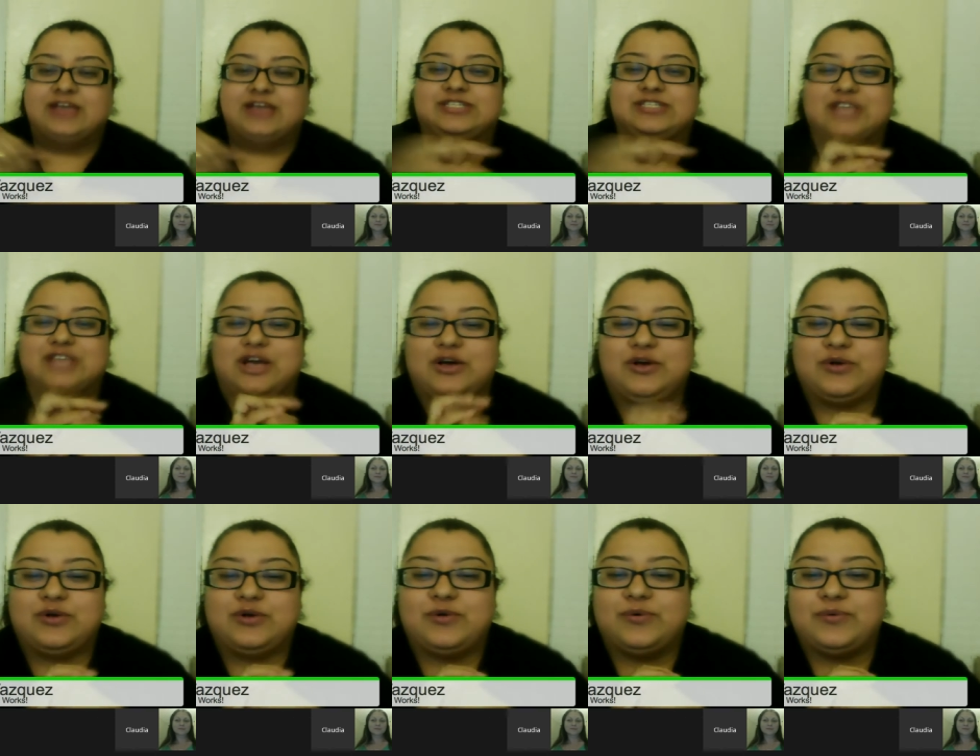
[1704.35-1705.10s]

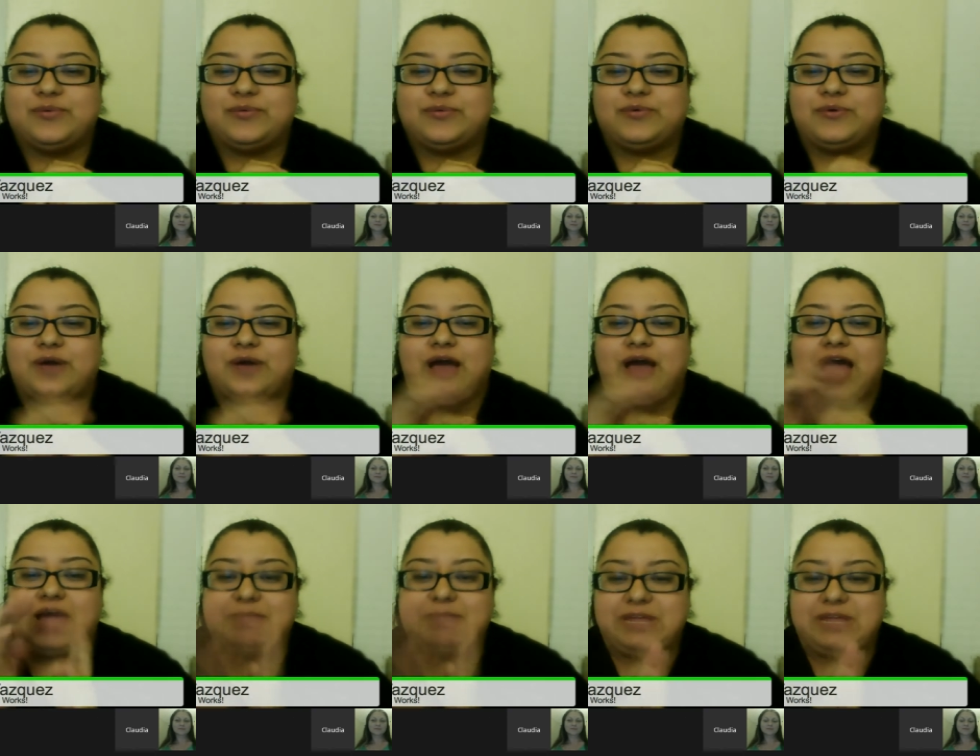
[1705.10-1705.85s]
So
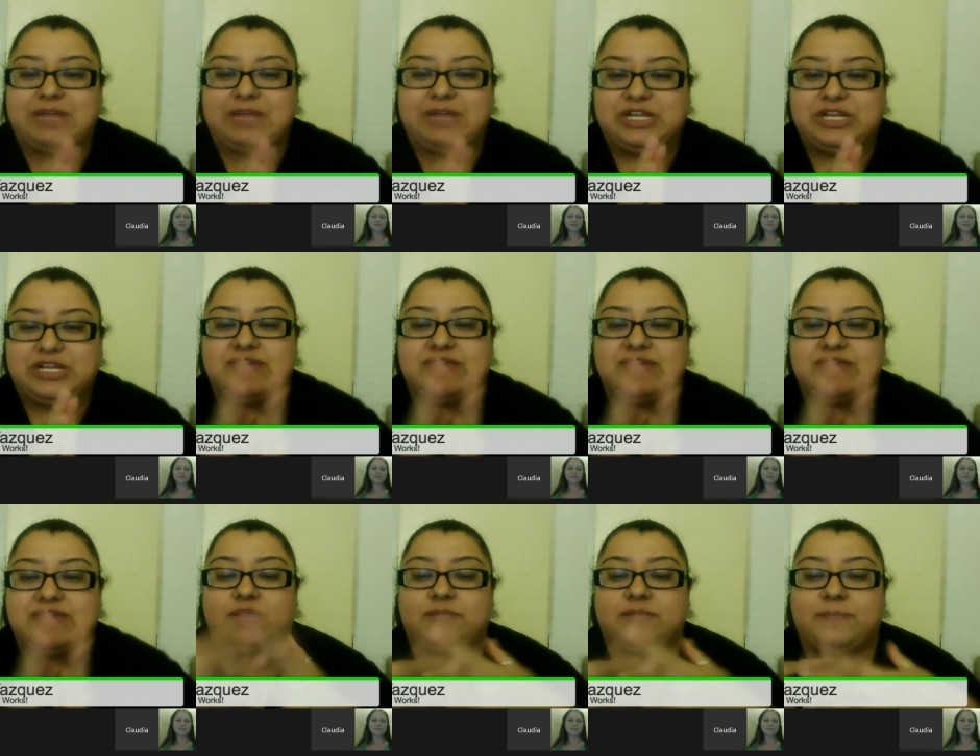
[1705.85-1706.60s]
I made sure that
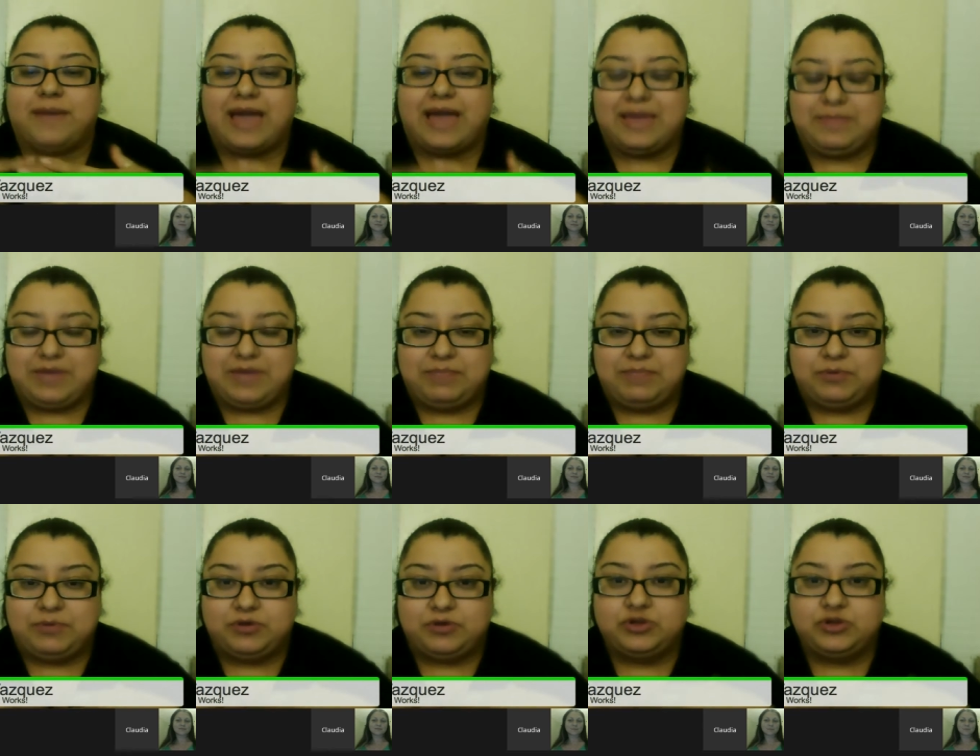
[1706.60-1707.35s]
all of my
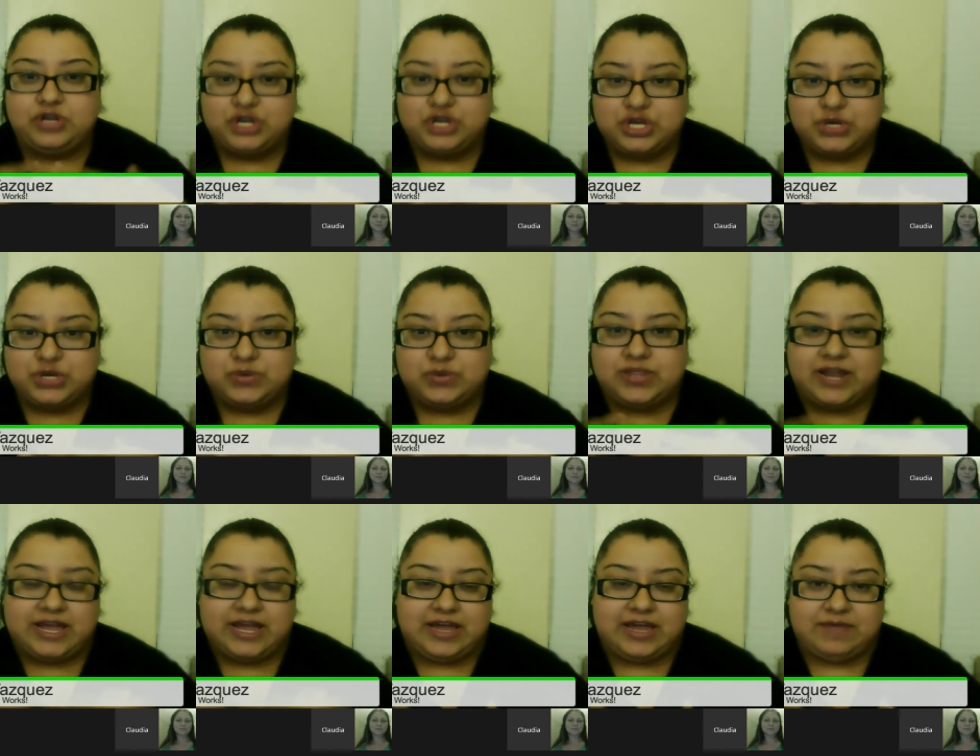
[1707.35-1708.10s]
people knew
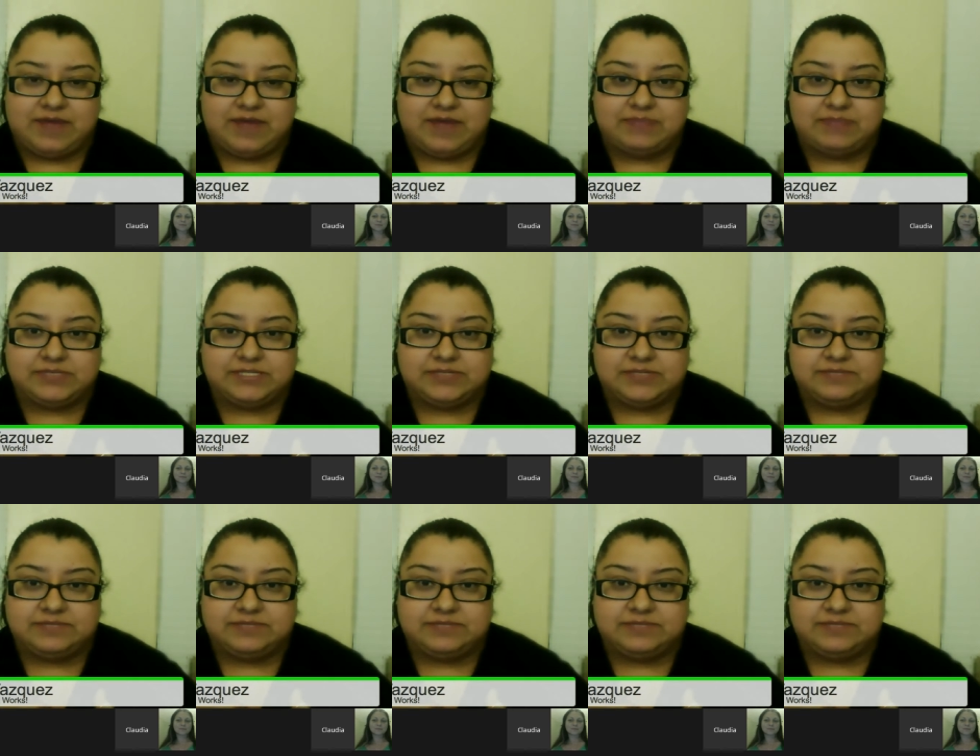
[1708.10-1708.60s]
that I had wraps.